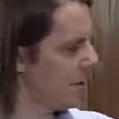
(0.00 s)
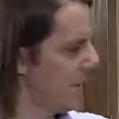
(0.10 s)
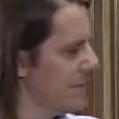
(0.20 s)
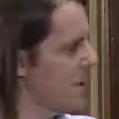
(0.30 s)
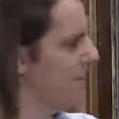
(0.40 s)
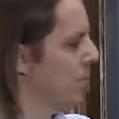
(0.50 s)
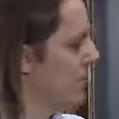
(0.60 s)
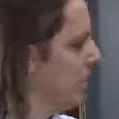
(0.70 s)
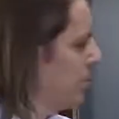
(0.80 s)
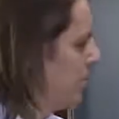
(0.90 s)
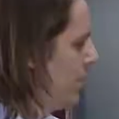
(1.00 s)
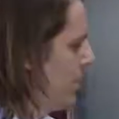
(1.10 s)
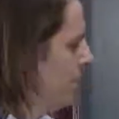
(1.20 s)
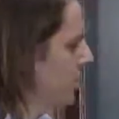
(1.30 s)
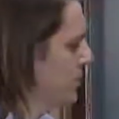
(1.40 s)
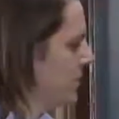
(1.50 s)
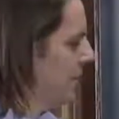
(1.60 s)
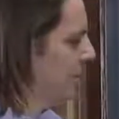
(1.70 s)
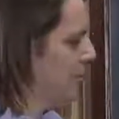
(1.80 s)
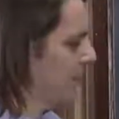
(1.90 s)
at time equals 0. Cosine
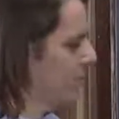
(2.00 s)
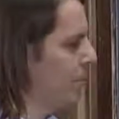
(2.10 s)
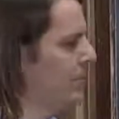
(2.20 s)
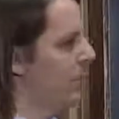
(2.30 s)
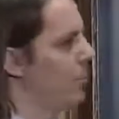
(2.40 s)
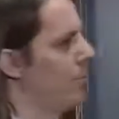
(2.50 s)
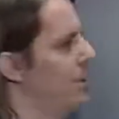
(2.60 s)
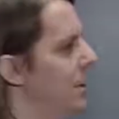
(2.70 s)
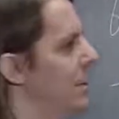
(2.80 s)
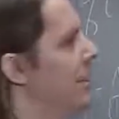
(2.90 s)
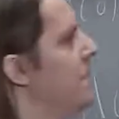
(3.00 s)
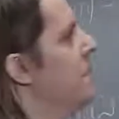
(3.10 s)
is maximum, so it'll be